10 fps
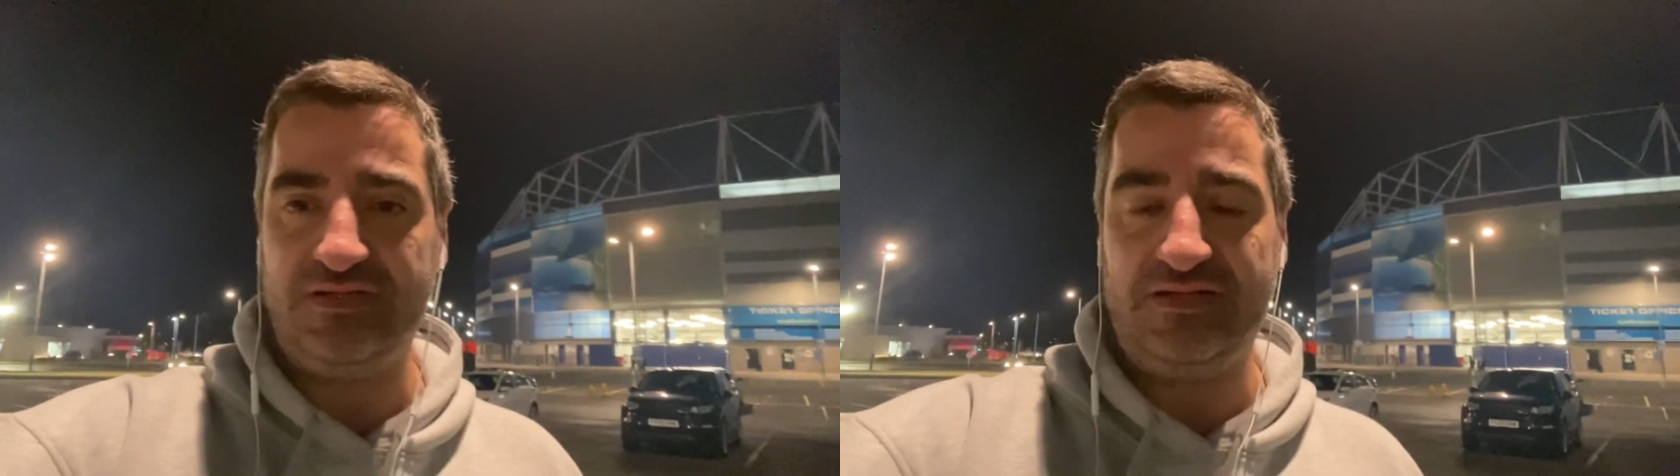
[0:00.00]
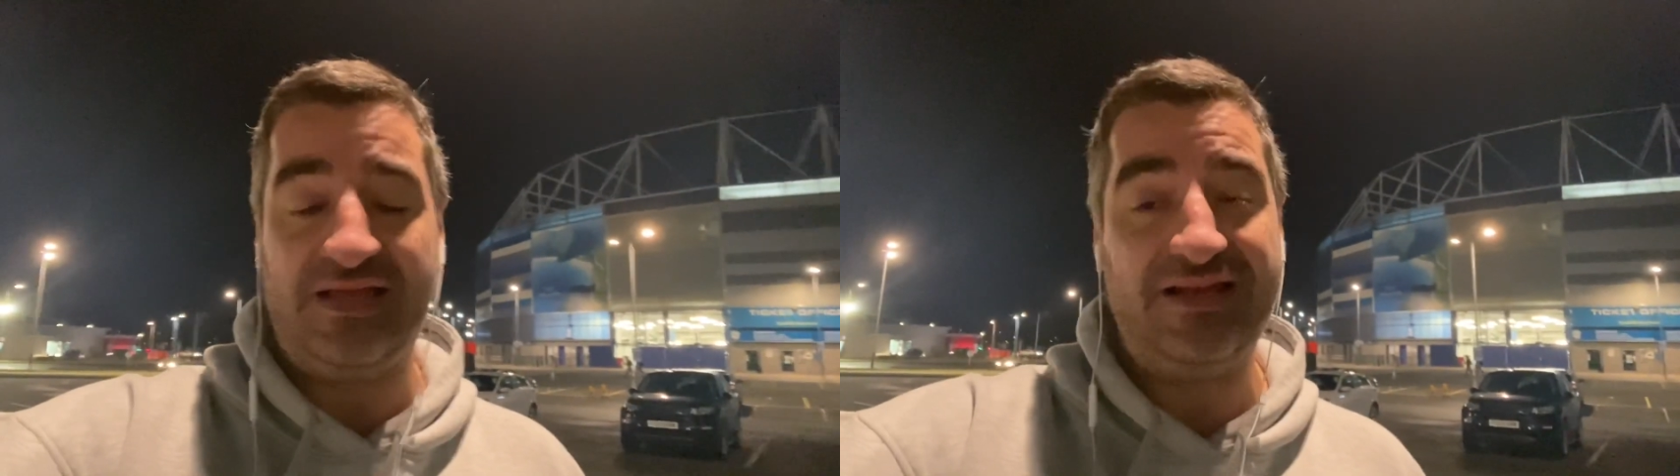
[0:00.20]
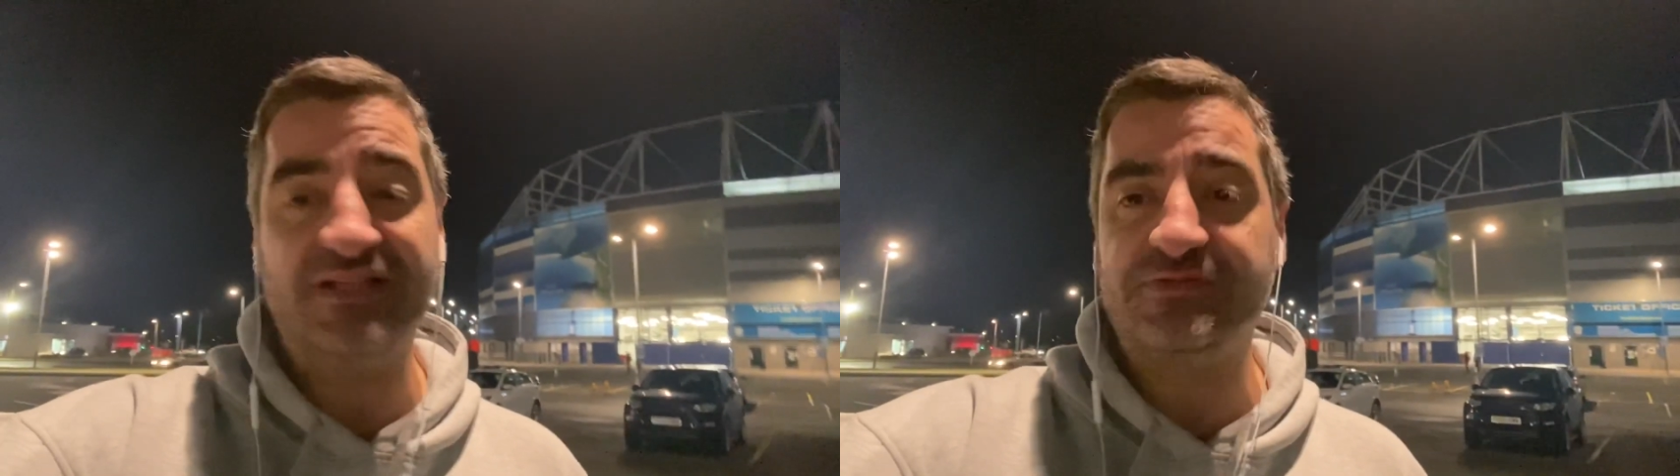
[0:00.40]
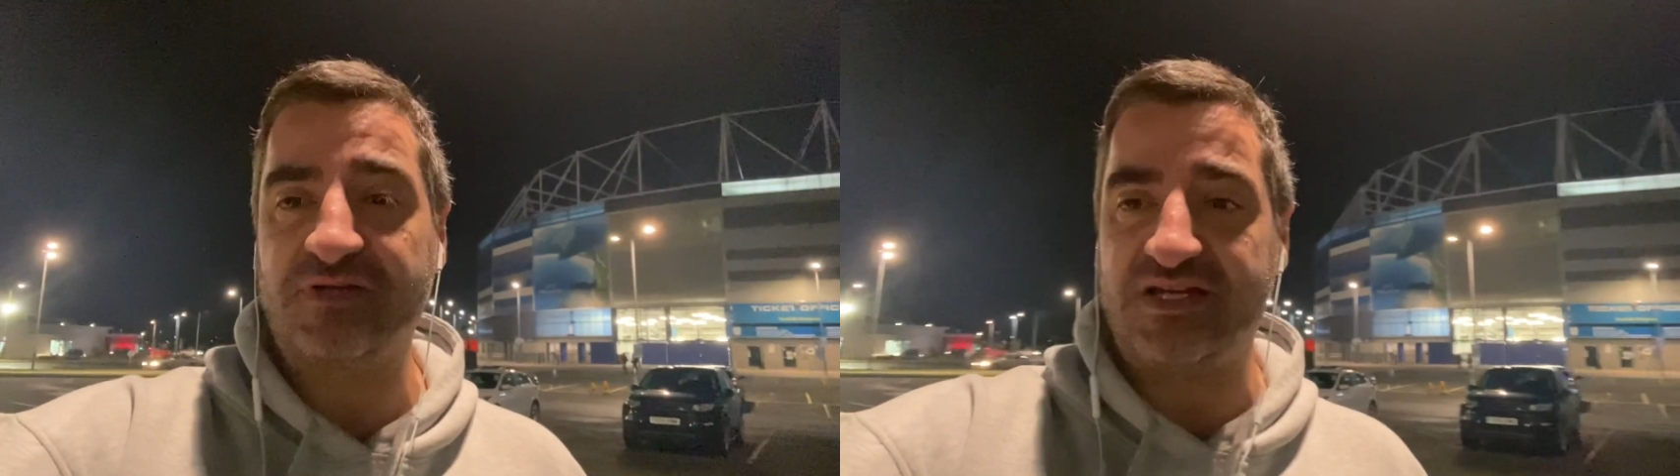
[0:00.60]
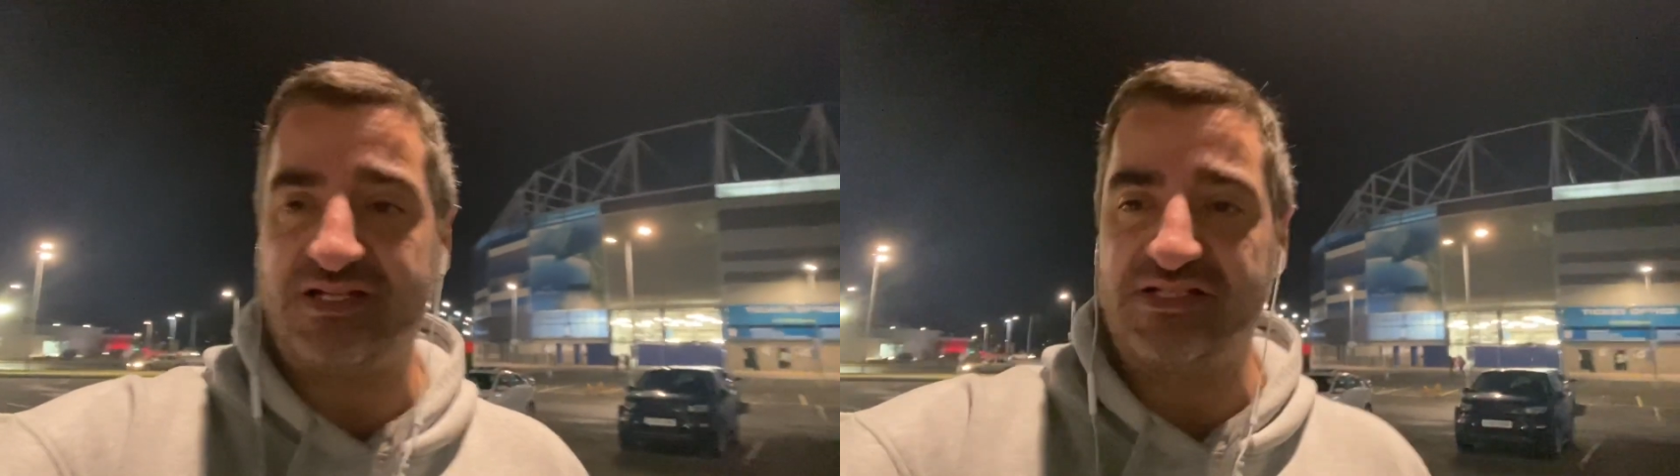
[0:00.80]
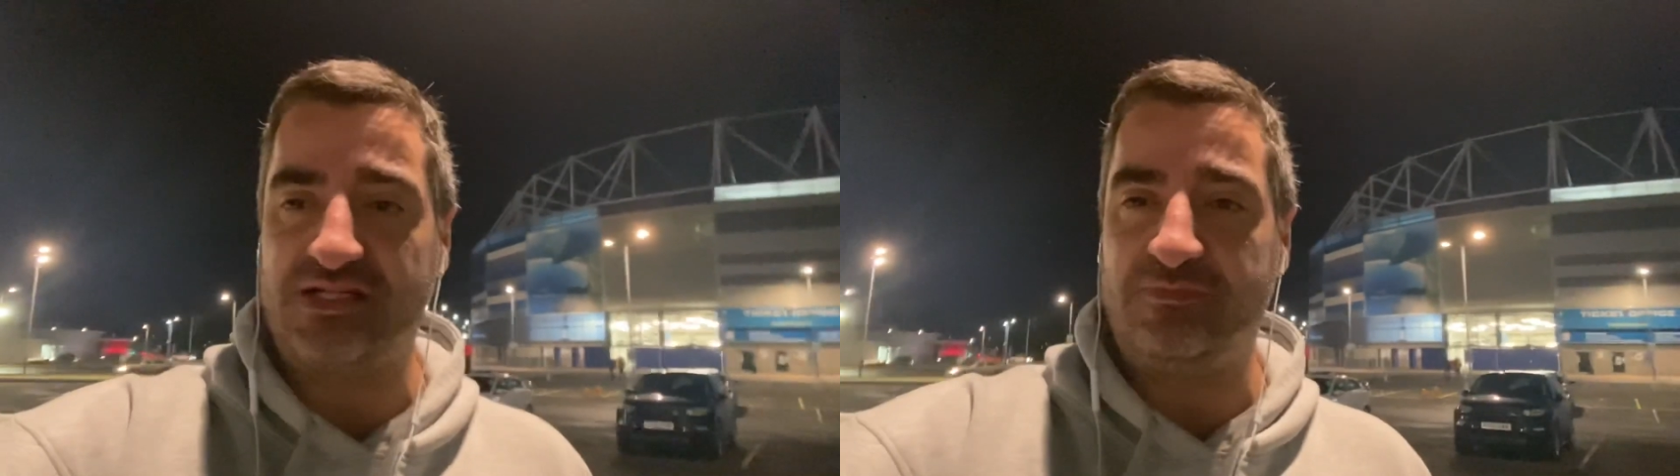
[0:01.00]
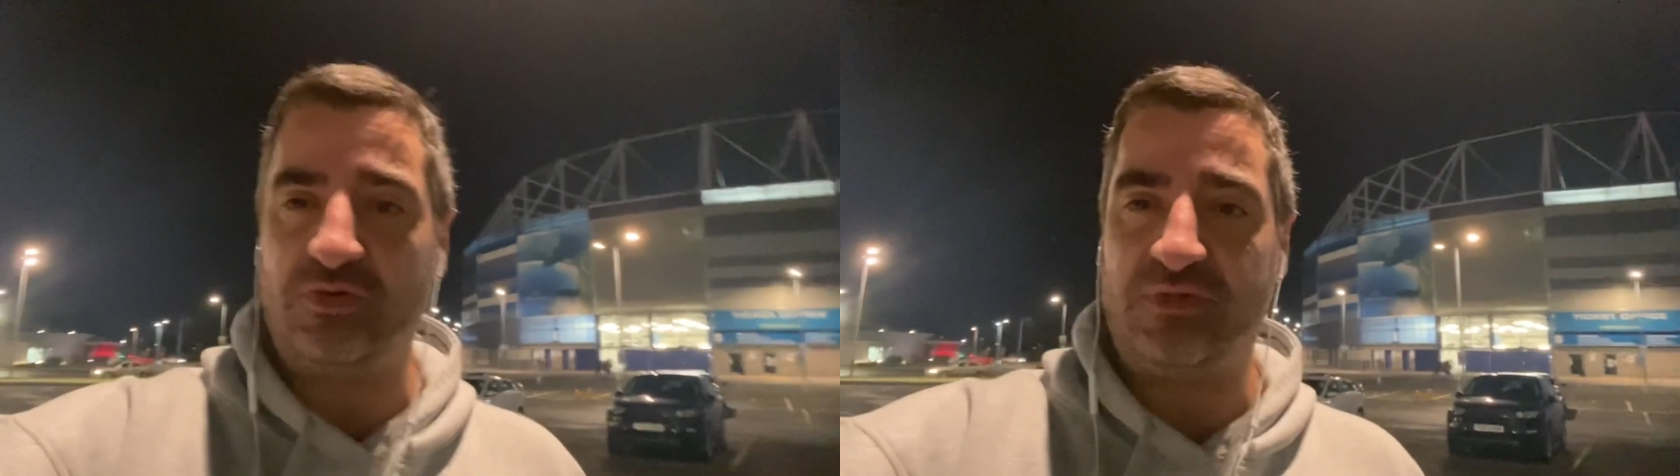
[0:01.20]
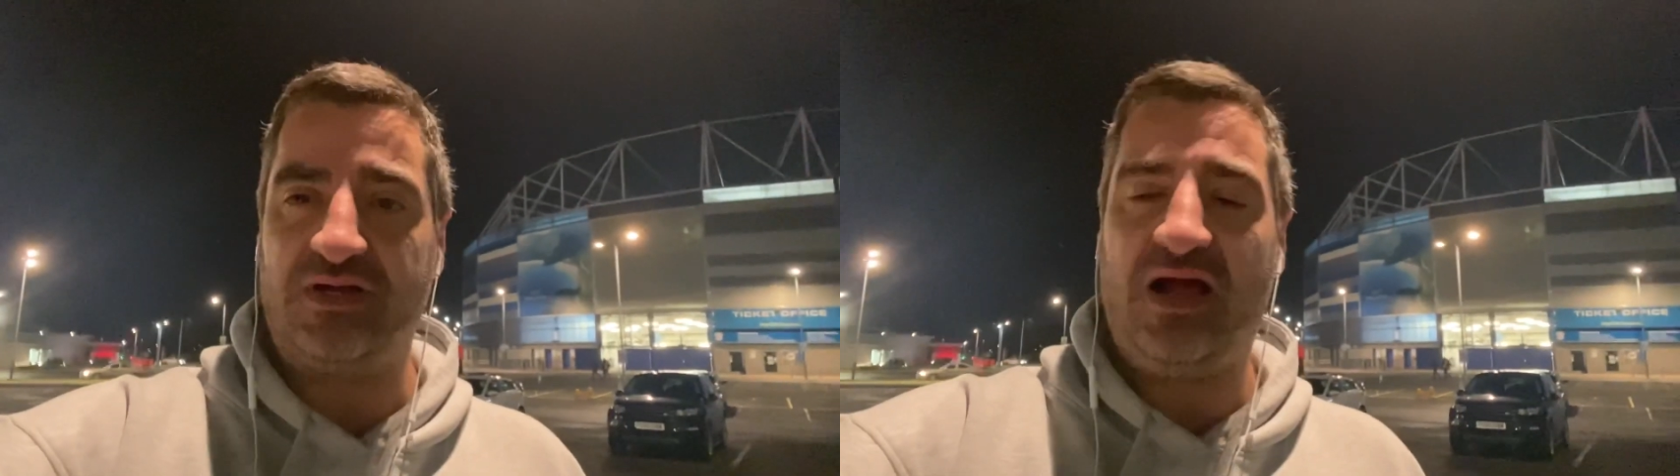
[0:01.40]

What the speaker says: It is what it is at the moment.